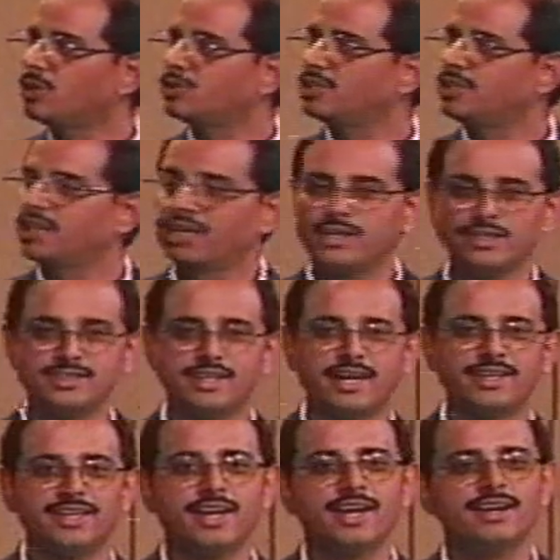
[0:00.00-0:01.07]
here is
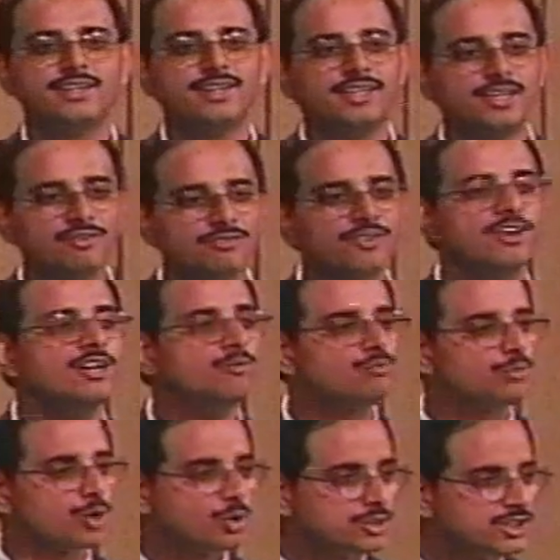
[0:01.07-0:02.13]
that there are different
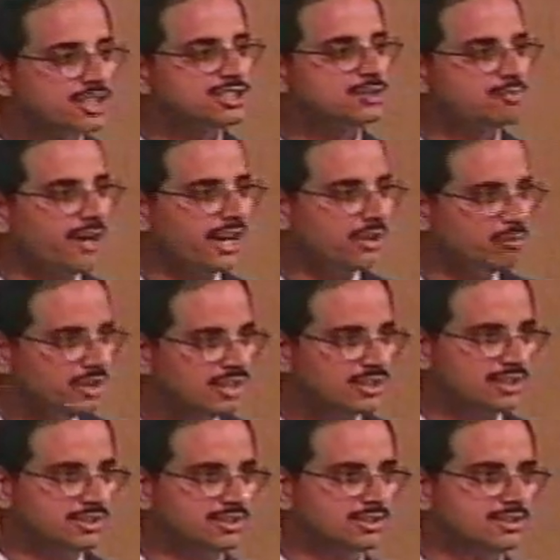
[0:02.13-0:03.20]
process
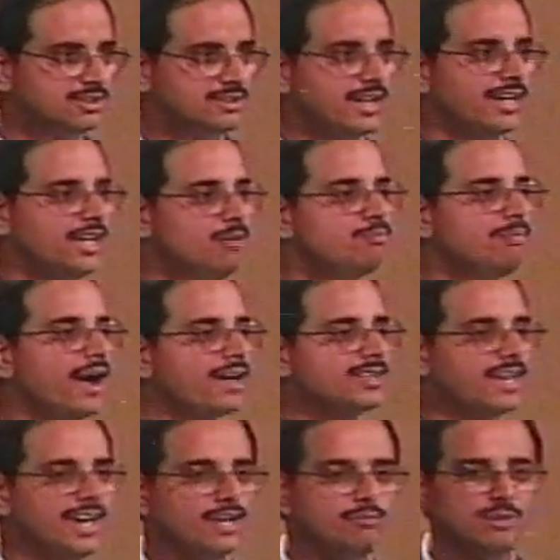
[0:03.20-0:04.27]
parameters that impact the
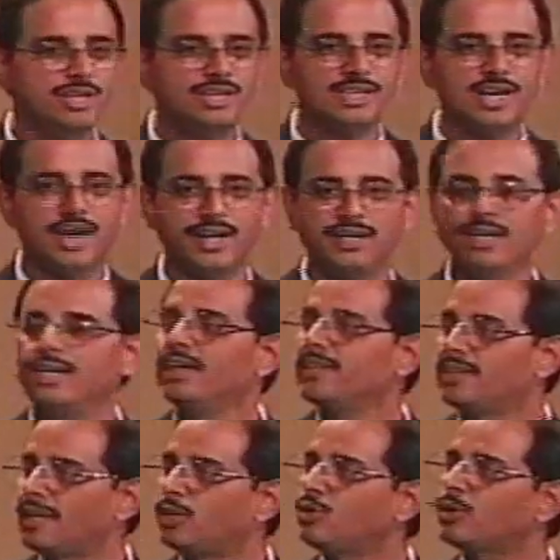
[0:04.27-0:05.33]
NVTI
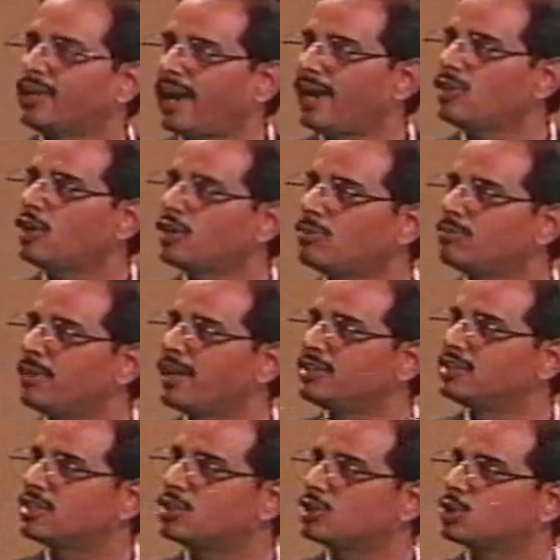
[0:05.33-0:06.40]
that you cannot
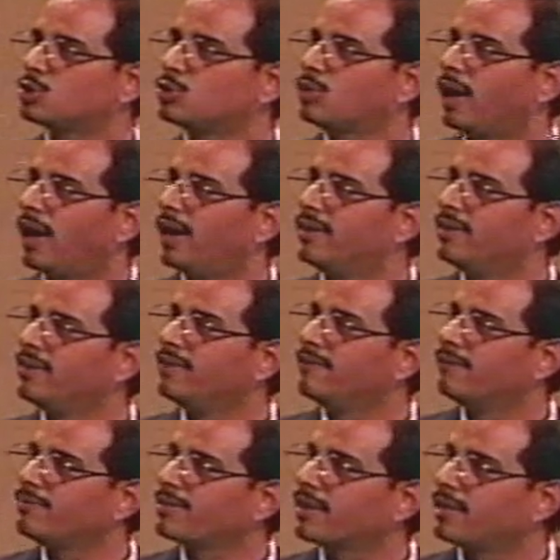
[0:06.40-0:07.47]
measure through a
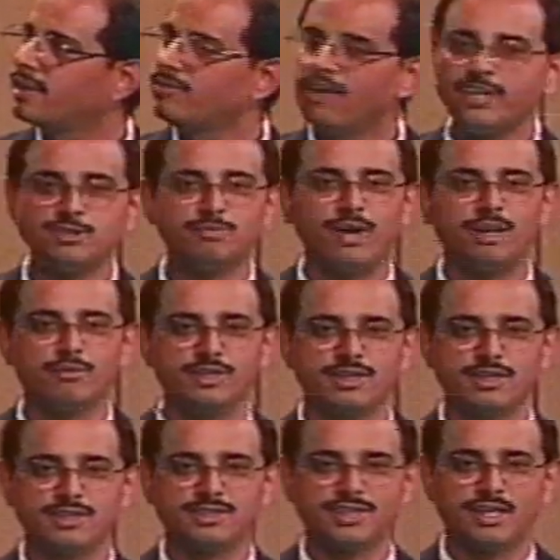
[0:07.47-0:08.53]
device
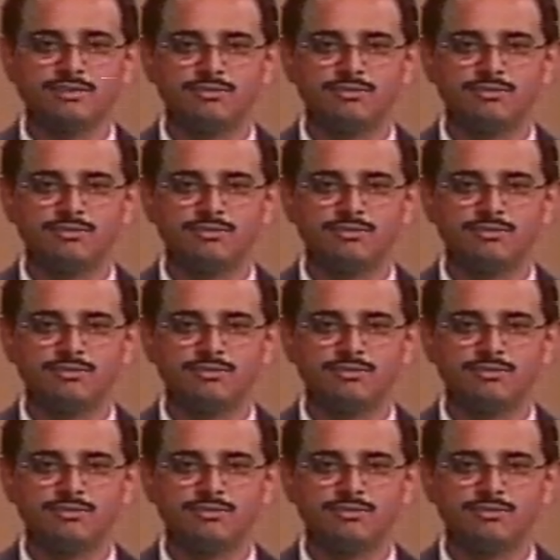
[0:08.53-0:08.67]
parameter itself.